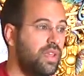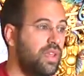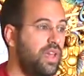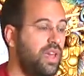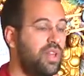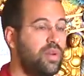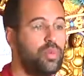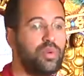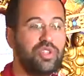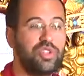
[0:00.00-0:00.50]

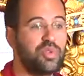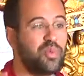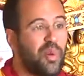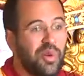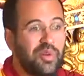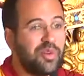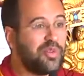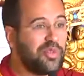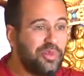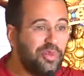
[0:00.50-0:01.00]
and which is
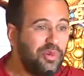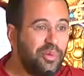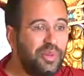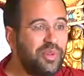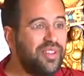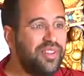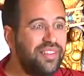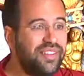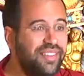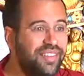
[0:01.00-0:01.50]
wonderful.
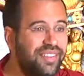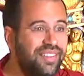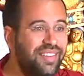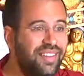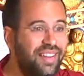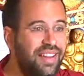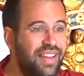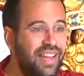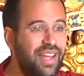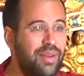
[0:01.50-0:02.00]

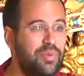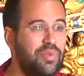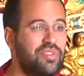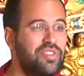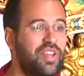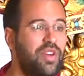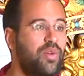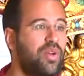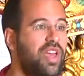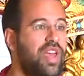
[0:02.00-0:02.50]
And we'll
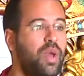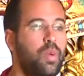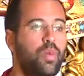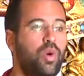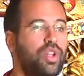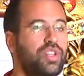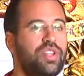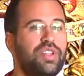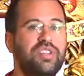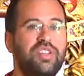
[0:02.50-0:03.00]
say, okay,
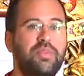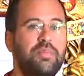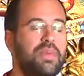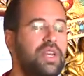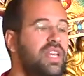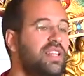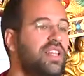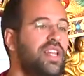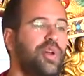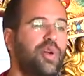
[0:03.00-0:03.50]
what does it
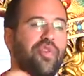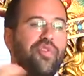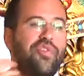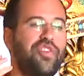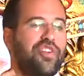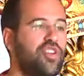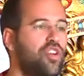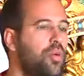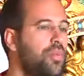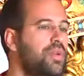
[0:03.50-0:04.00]
mean that all
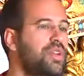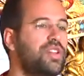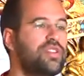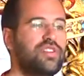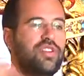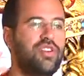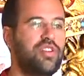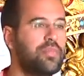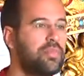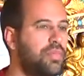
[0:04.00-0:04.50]
phenomena
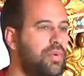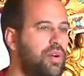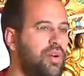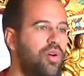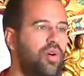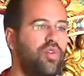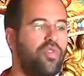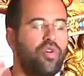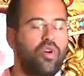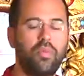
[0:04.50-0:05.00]
are
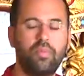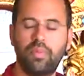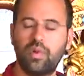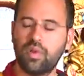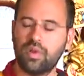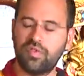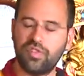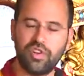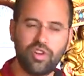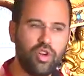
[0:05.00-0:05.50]
all
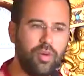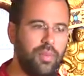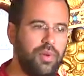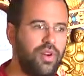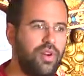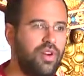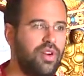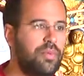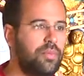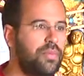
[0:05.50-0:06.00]
composed phenomena
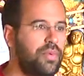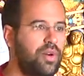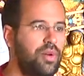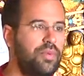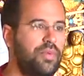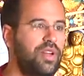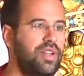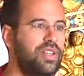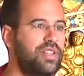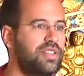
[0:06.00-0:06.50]
are
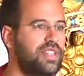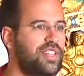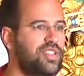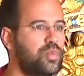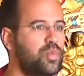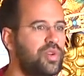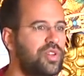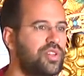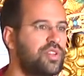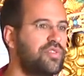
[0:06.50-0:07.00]
impermanent? That's
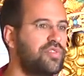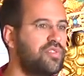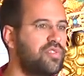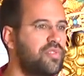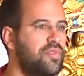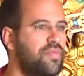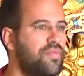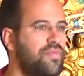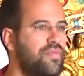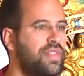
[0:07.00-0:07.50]
wonderful.
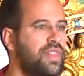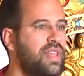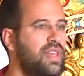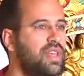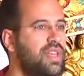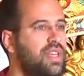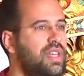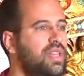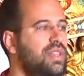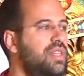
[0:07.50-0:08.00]

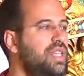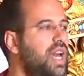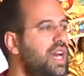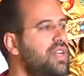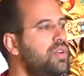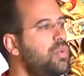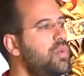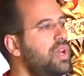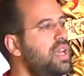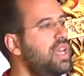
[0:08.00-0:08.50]
The
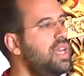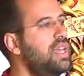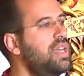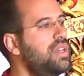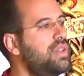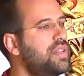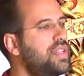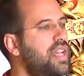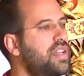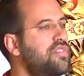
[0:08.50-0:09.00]
other way
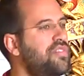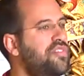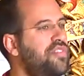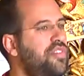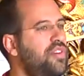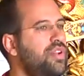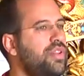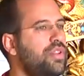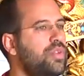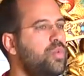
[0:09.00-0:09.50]
is that
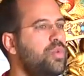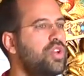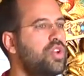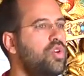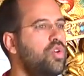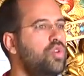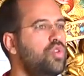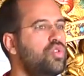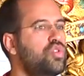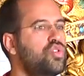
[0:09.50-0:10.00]
first we
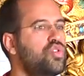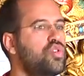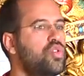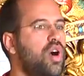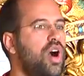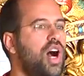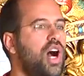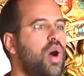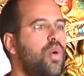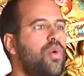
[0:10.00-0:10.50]
go through
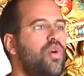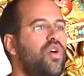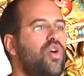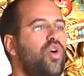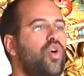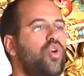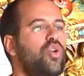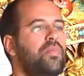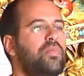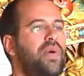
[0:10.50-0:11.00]
our
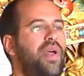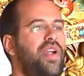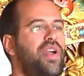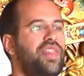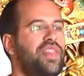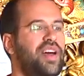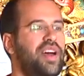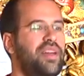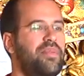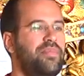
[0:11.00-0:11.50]
own
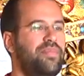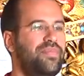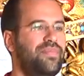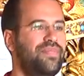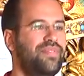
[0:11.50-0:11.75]
paradigm,